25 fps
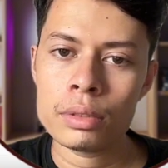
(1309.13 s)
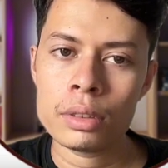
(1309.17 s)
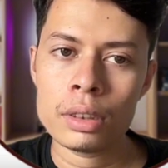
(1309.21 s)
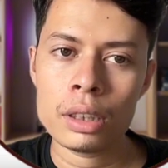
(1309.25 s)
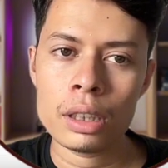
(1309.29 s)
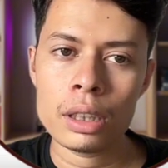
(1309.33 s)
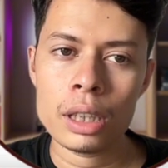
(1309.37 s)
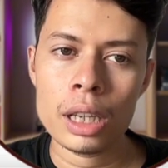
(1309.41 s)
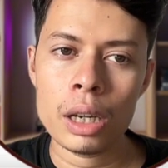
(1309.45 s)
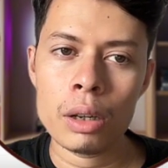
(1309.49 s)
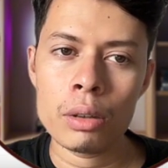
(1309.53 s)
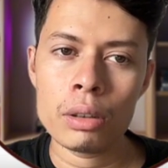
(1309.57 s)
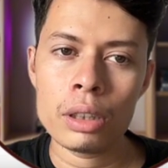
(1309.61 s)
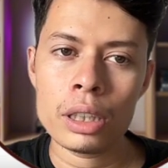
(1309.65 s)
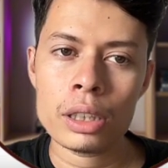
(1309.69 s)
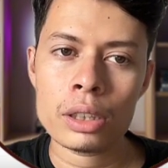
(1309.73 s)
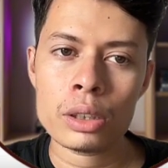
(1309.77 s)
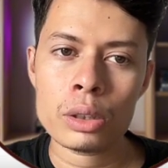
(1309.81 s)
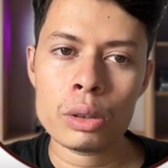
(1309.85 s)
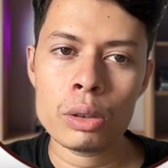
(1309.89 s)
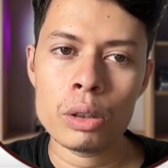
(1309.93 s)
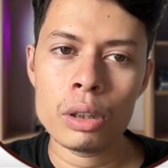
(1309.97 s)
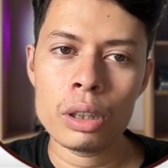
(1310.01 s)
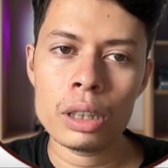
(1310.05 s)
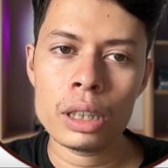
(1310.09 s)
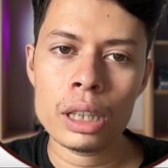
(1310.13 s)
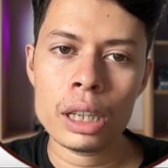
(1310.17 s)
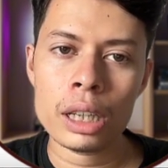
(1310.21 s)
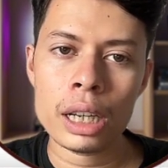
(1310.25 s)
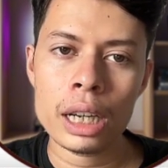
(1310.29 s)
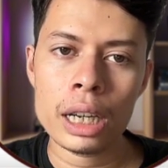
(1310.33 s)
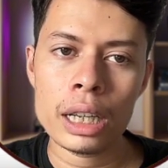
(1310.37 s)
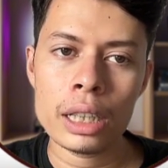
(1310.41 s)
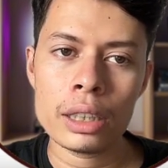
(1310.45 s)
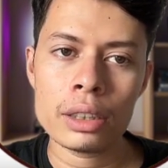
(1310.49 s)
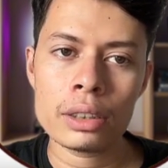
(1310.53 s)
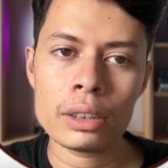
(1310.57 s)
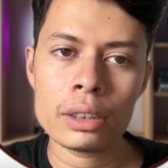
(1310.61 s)
Now let's call the
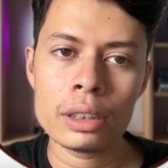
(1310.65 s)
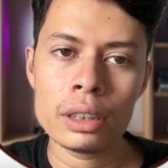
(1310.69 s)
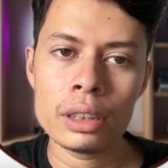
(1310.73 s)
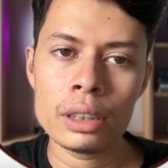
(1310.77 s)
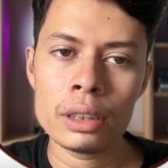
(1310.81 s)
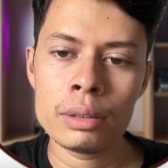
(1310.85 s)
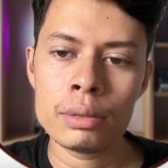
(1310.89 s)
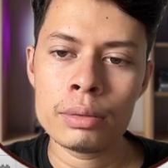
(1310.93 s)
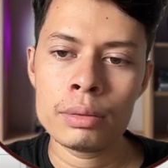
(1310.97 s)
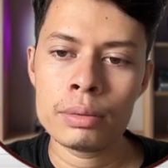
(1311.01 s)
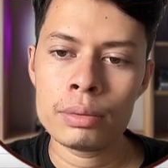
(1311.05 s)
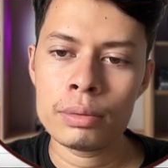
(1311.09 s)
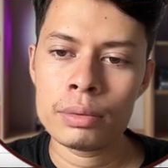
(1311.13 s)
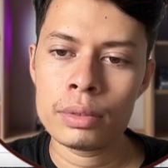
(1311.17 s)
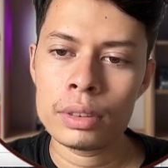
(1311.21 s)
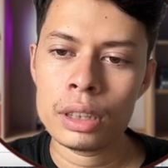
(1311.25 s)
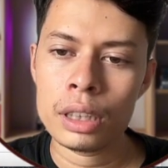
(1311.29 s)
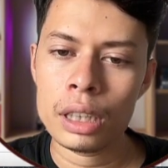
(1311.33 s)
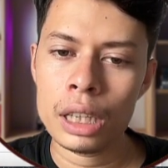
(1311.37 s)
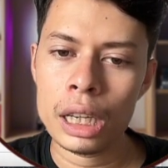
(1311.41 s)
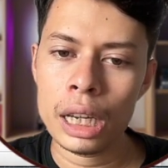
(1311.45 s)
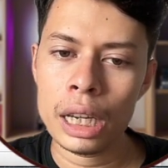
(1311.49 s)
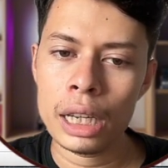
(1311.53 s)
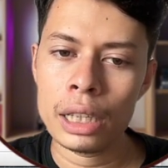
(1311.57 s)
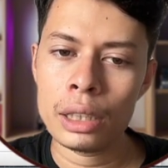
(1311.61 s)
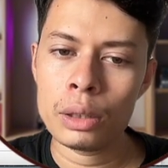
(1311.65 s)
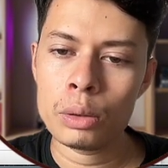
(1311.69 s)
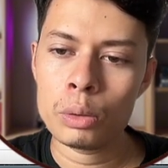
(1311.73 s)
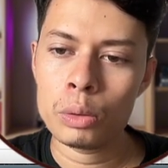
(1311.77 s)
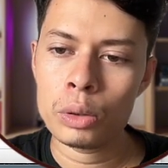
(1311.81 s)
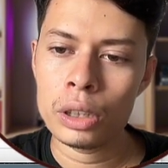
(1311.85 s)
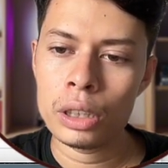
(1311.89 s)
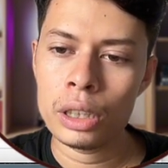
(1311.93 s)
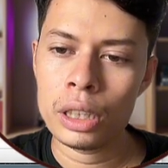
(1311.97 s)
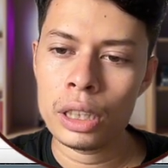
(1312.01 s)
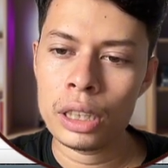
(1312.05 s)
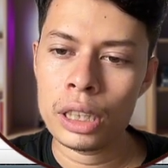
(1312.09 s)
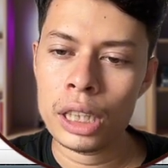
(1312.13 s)
currency, and
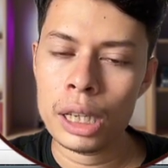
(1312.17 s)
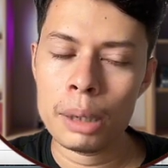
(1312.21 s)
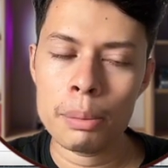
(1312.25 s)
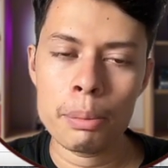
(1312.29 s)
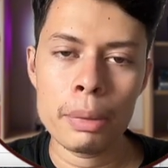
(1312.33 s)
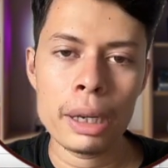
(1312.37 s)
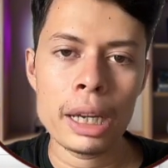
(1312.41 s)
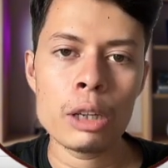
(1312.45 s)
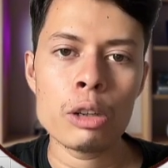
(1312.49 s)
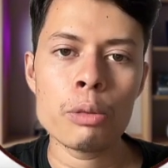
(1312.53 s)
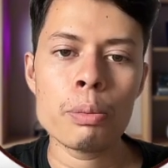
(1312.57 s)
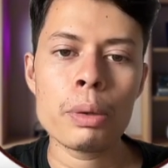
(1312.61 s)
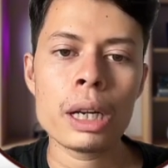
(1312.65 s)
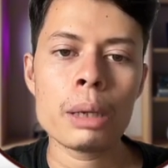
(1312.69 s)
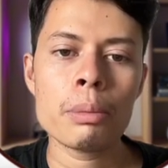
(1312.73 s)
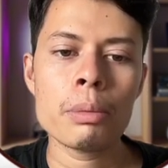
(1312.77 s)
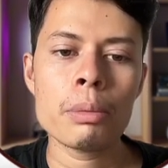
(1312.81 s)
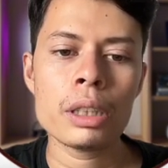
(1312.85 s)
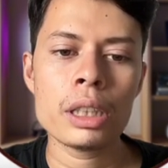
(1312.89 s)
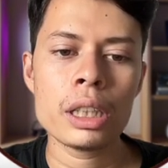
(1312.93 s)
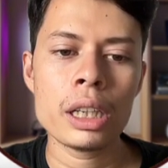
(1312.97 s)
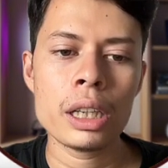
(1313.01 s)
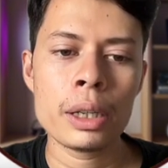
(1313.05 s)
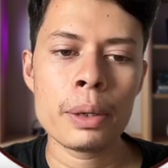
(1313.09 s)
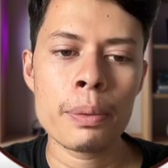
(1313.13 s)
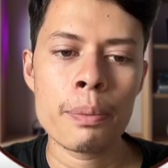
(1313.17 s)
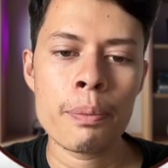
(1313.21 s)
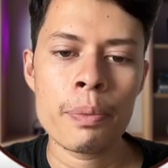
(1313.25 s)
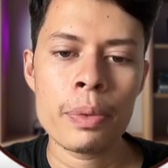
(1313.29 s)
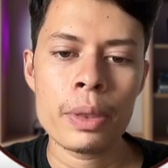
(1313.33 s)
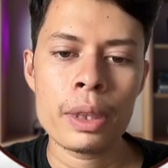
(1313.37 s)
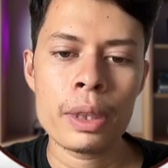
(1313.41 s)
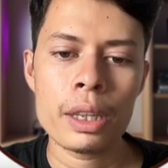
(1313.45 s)
we need the value parameter,